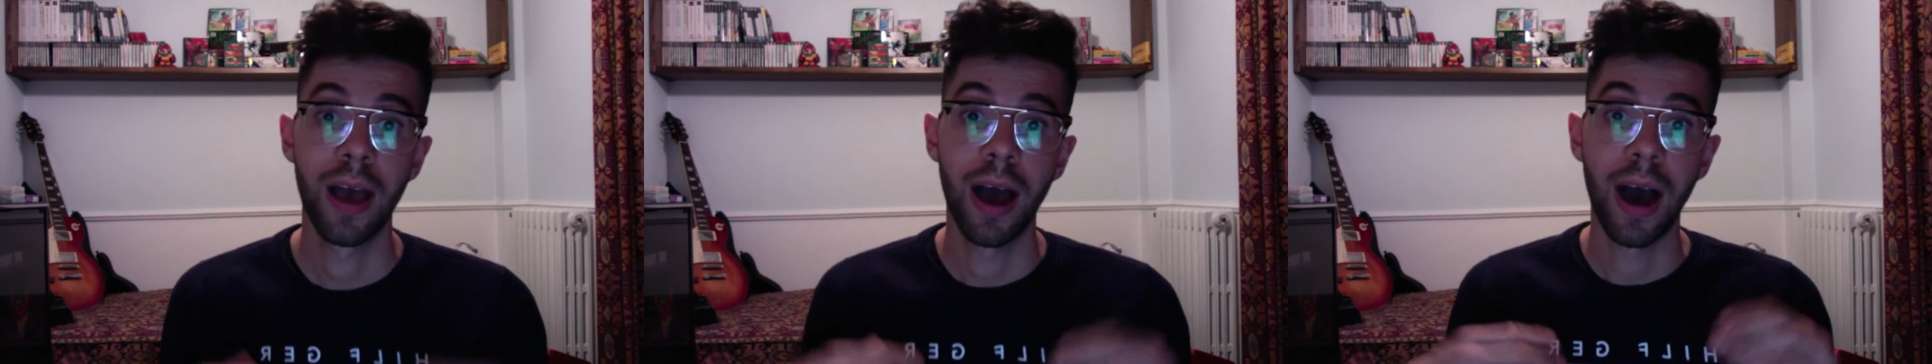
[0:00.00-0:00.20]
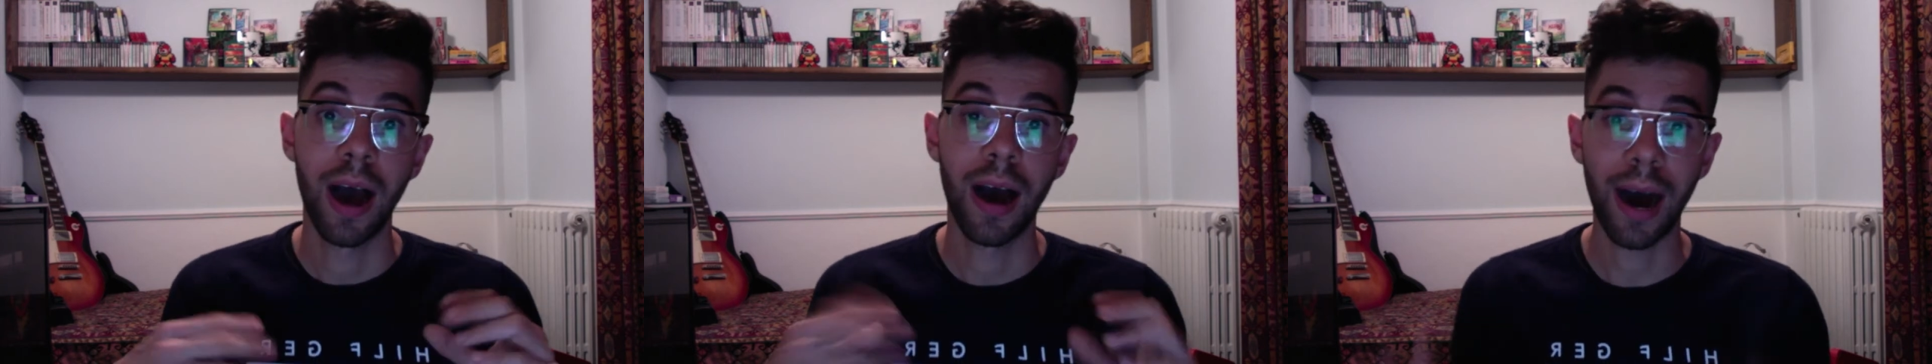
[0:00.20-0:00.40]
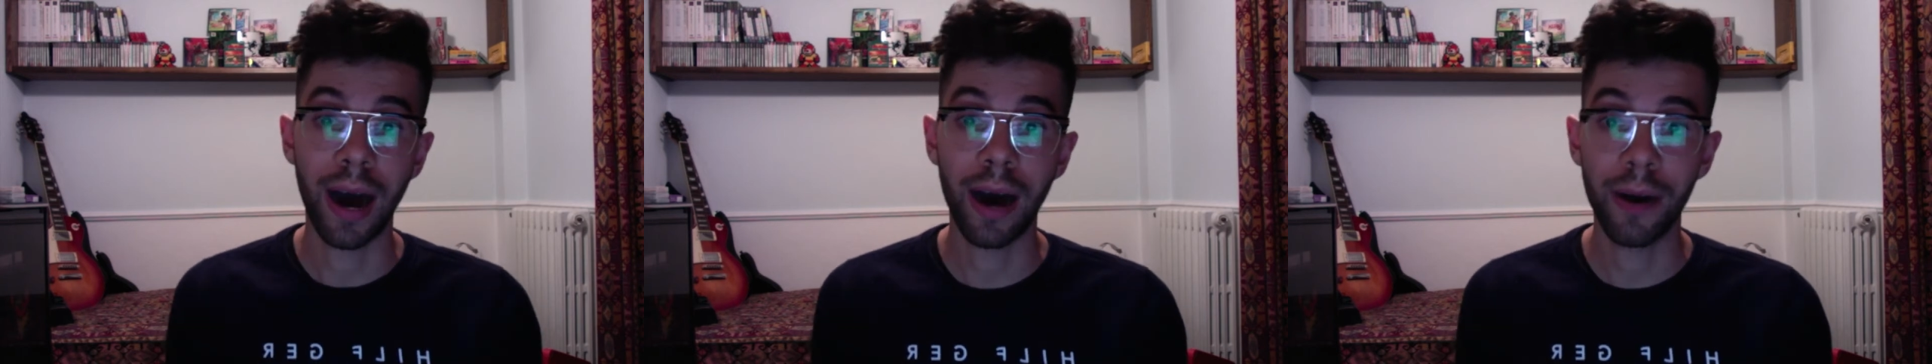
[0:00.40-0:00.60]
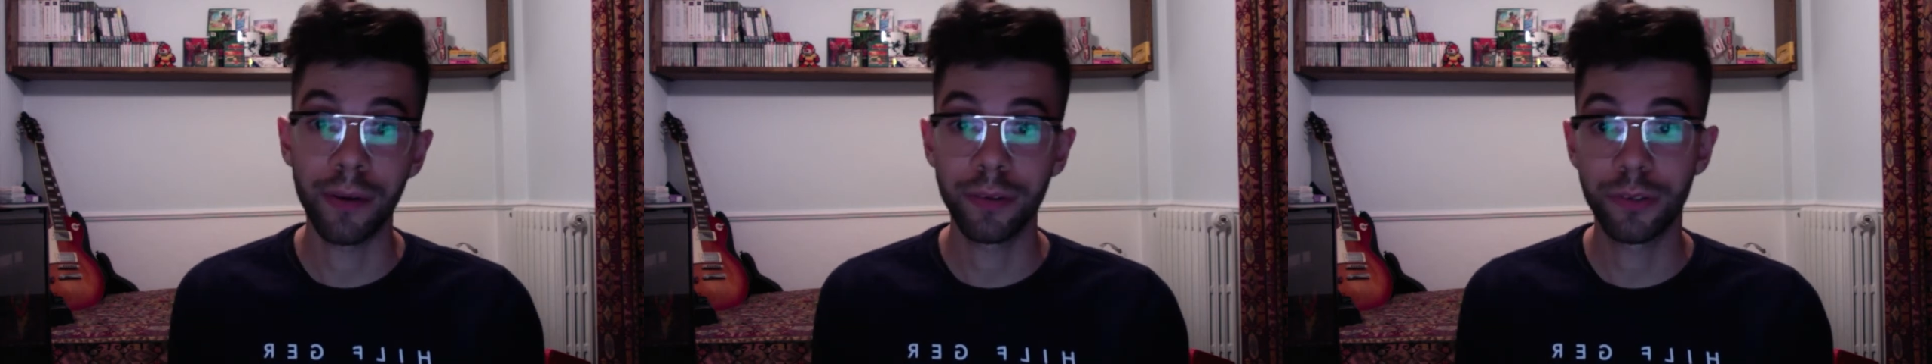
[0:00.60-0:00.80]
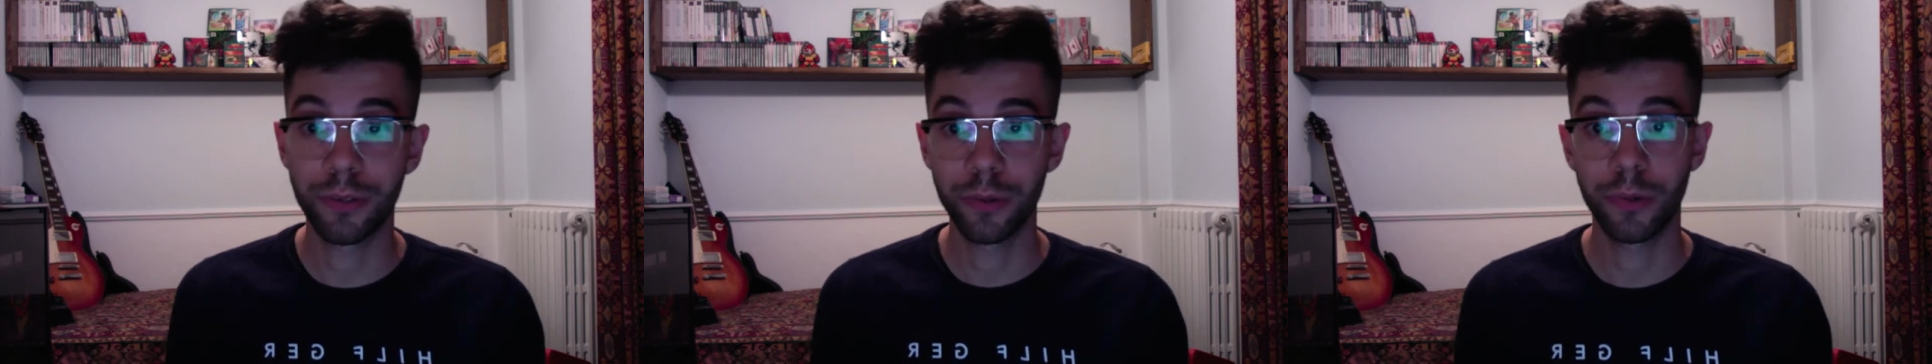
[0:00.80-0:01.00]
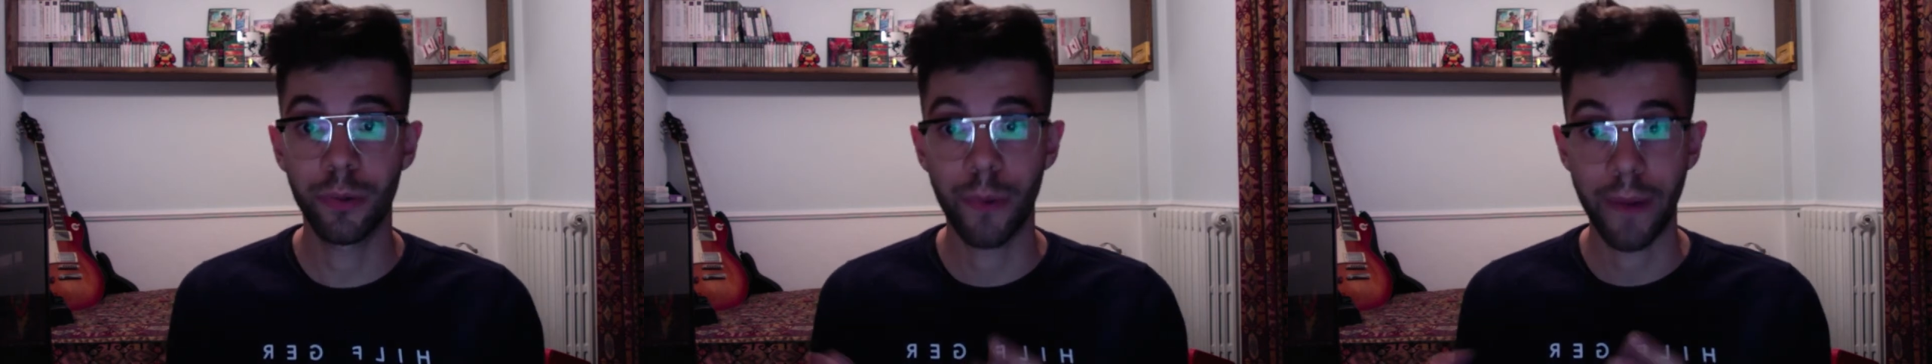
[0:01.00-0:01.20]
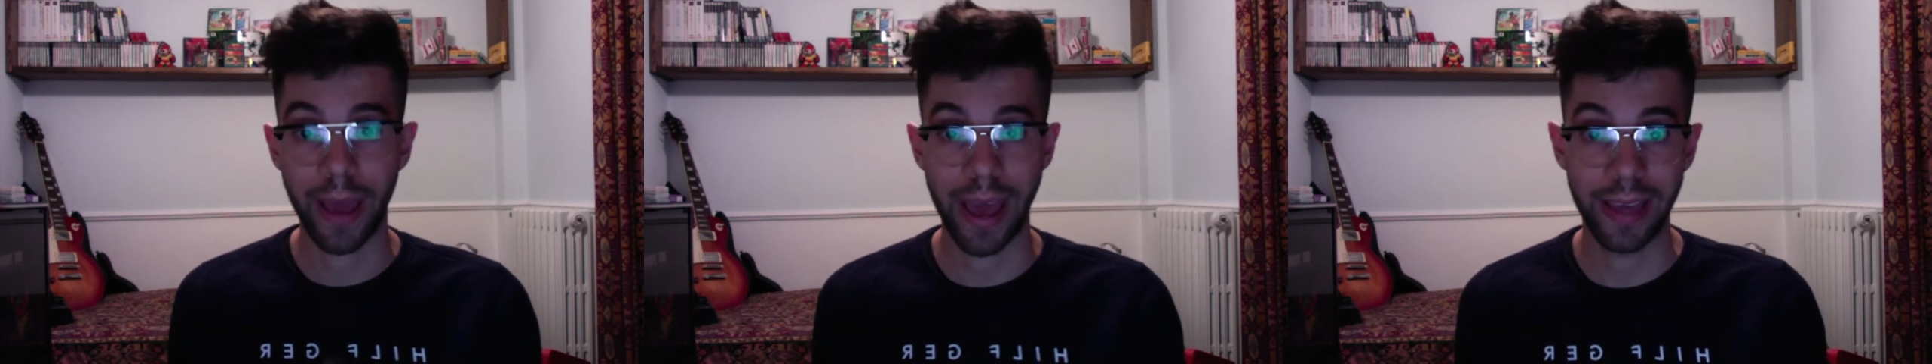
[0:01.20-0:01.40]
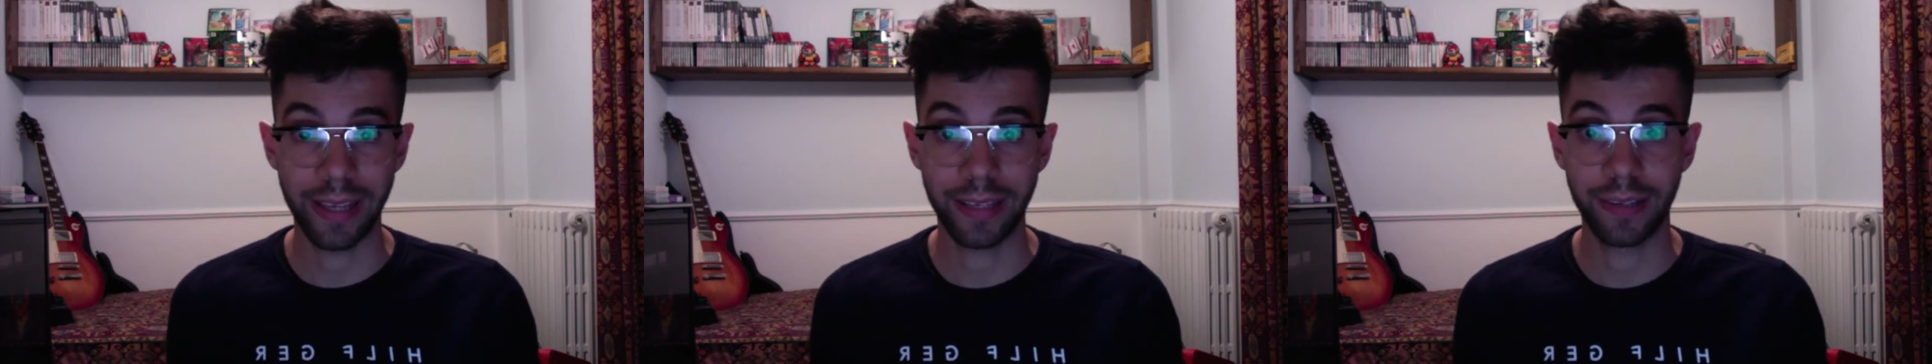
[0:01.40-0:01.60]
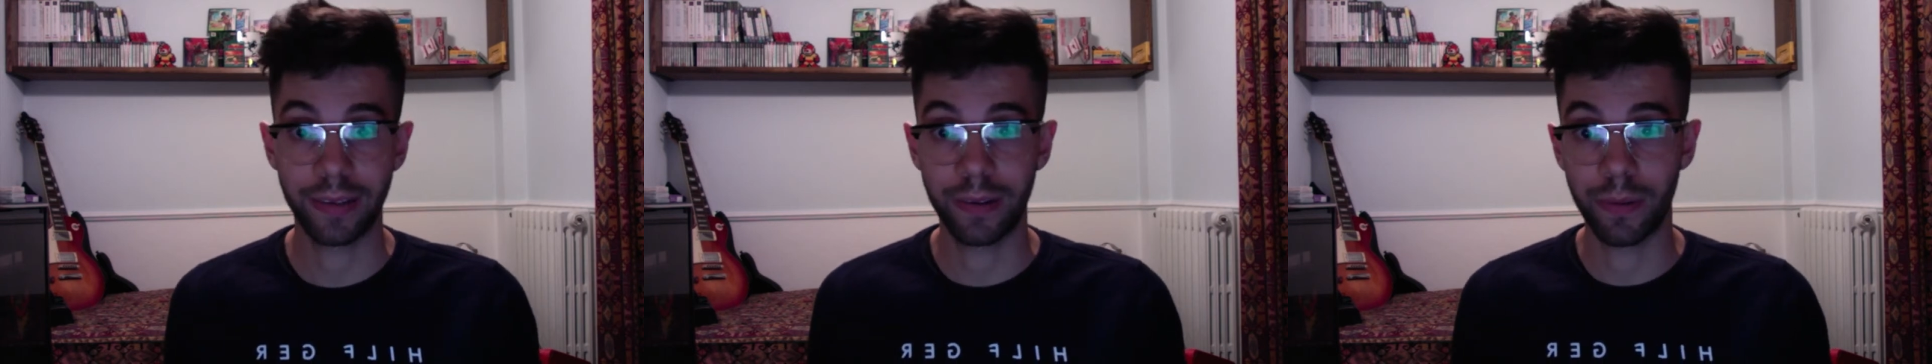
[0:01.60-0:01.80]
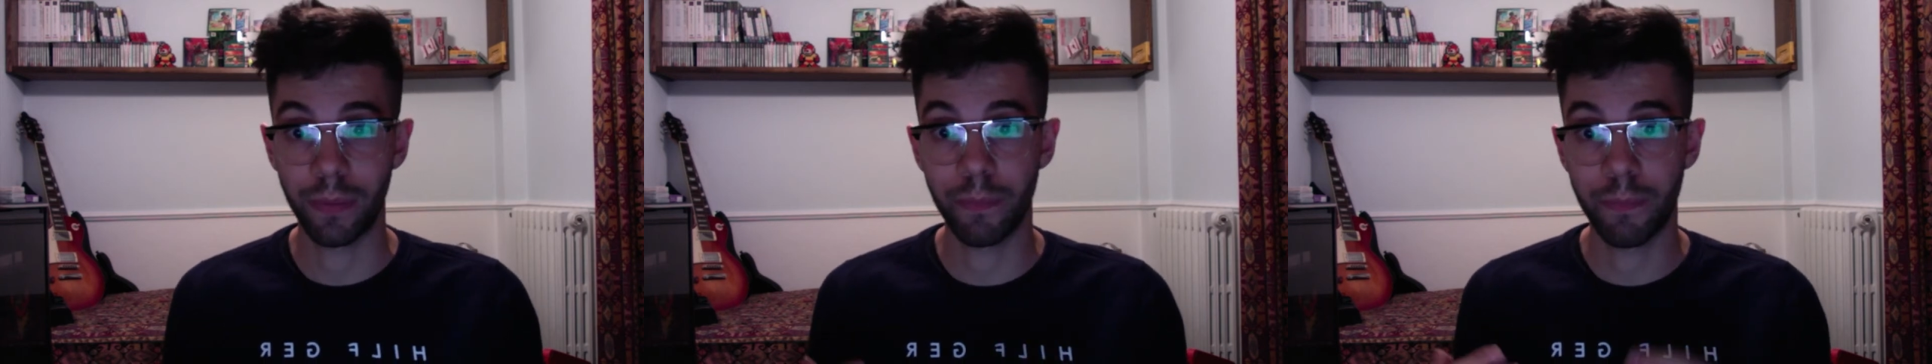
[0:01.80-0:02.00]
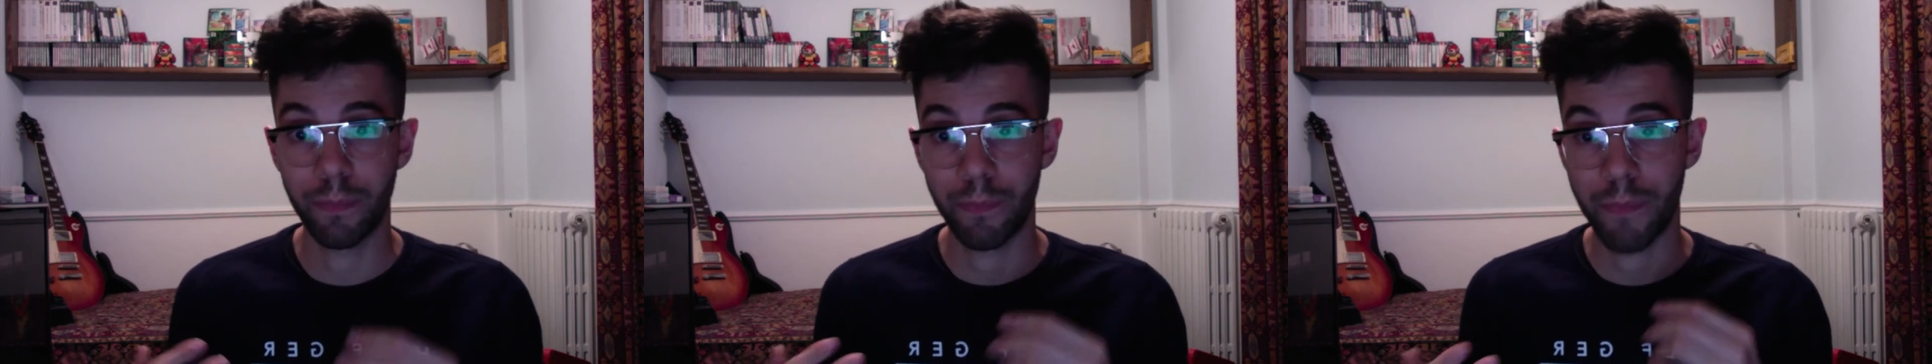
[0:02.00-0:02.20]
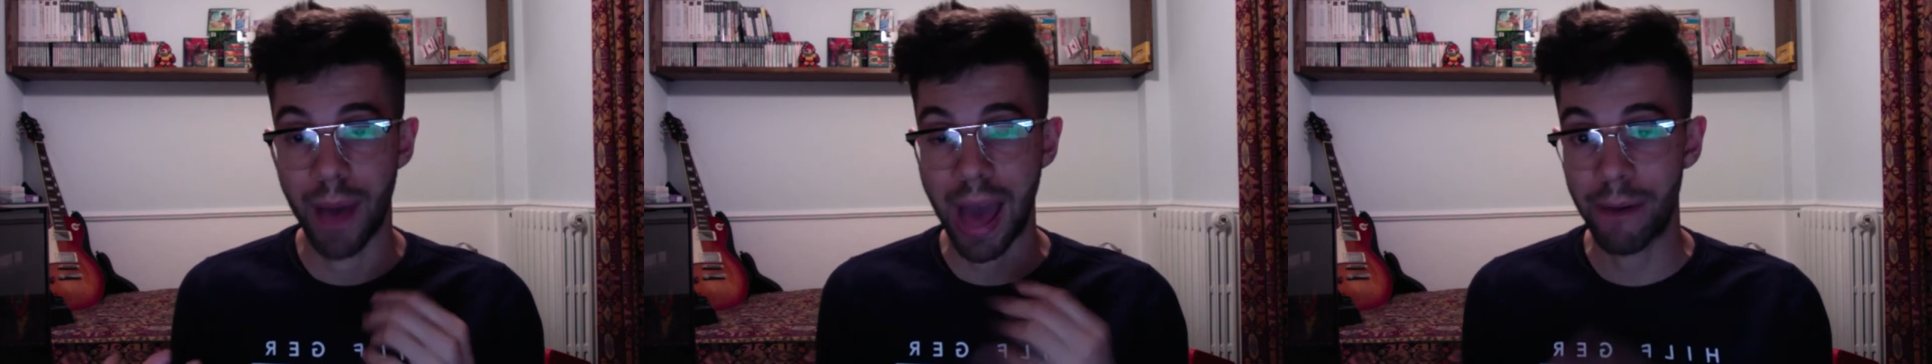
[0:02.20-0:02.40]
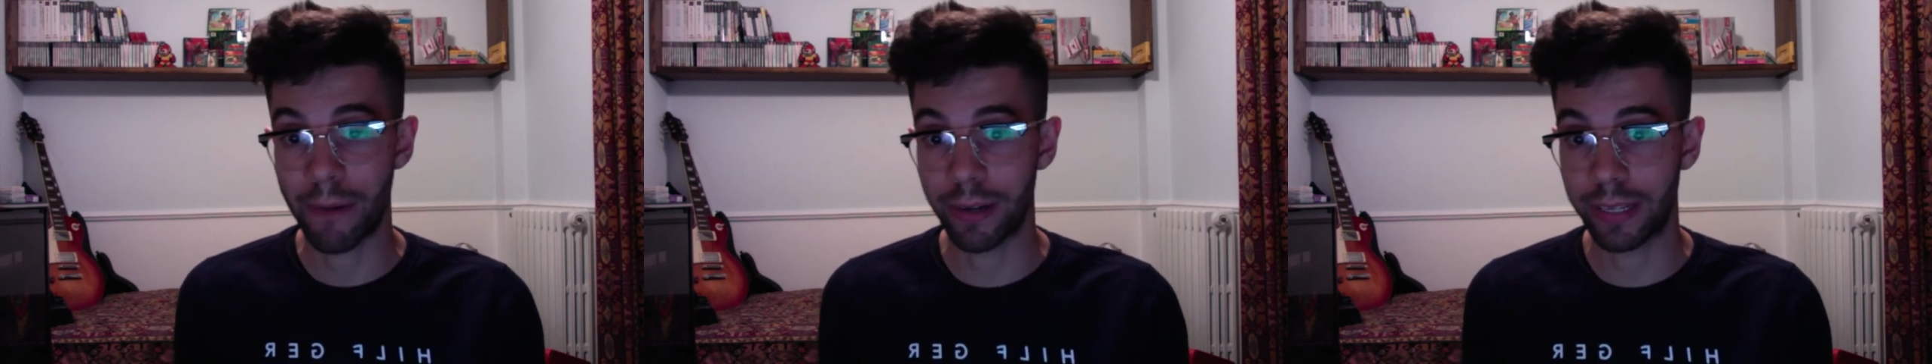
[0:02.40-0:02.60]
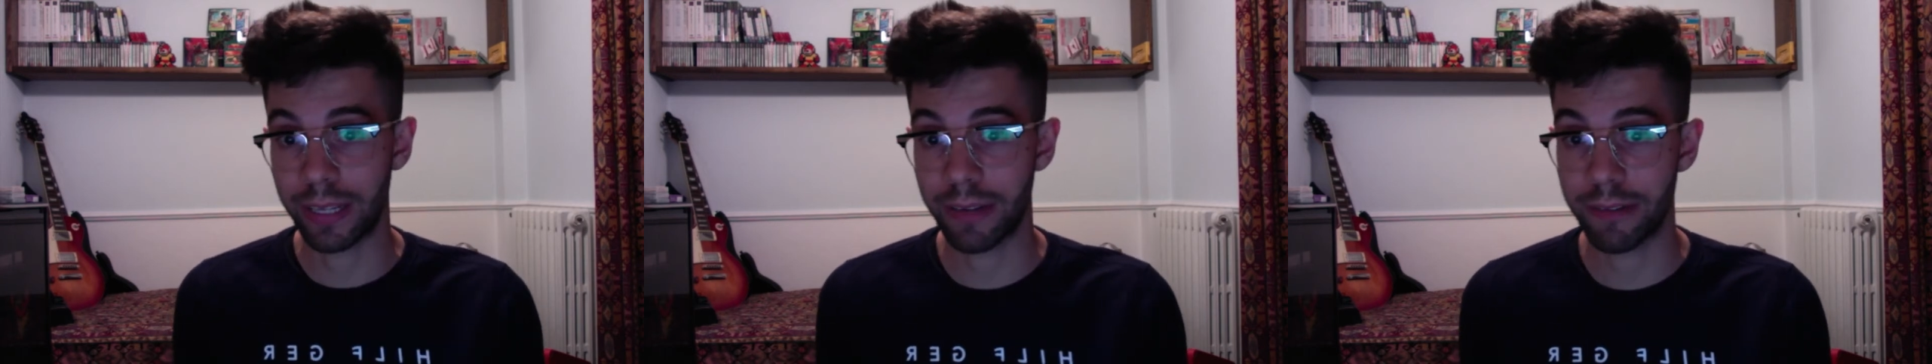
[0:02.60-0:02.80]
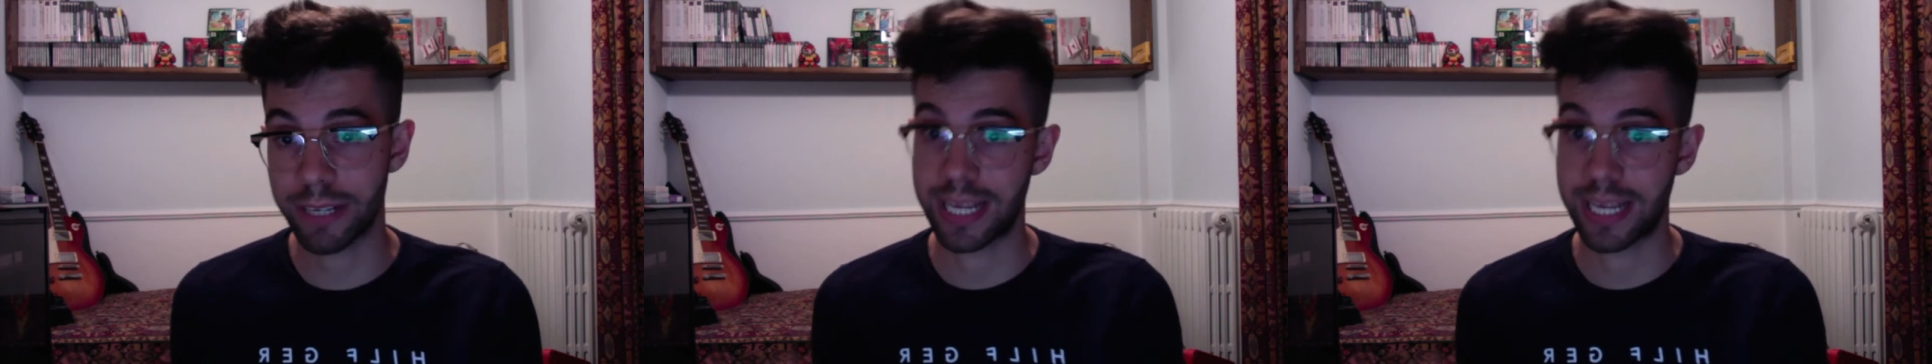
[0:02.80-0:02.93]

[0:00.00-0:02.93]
how to create comparative